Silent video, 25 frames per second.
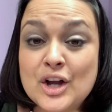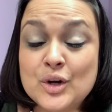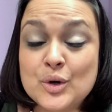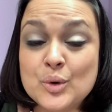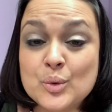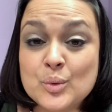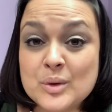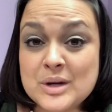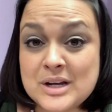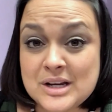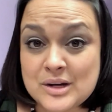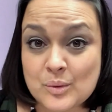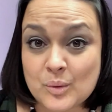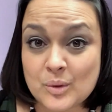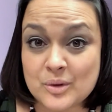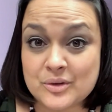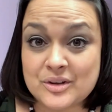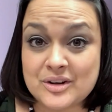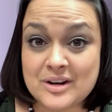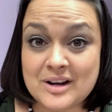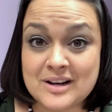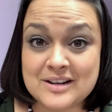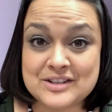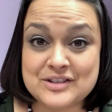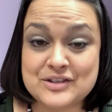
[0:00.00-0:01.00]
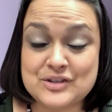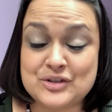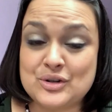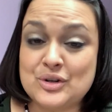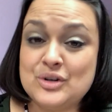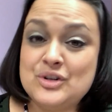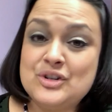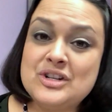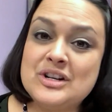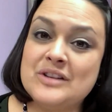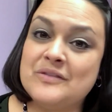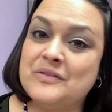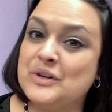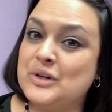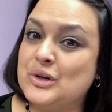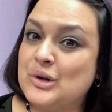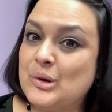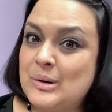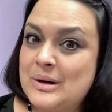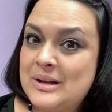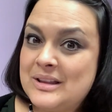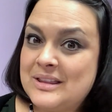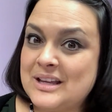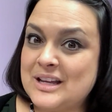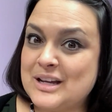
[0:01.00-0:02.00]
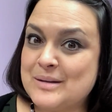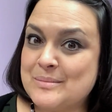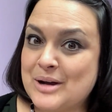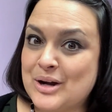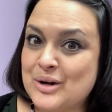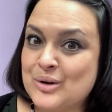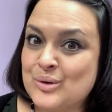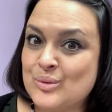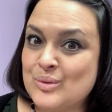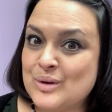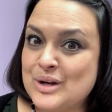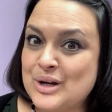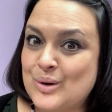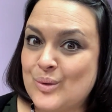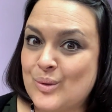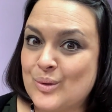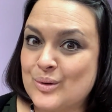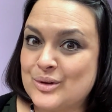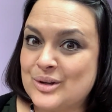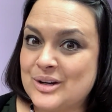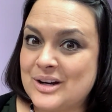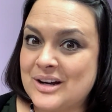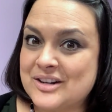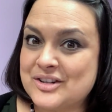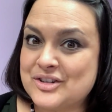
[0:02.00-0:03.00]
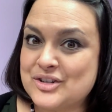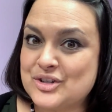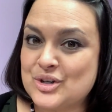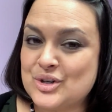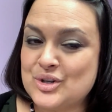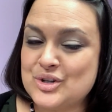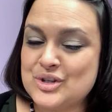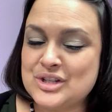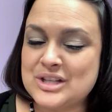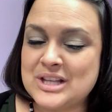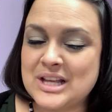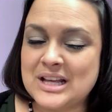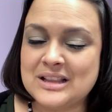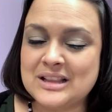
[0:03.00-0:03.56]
Greek Orthodox Church. And if you know anything about Greek Orthodox Church, they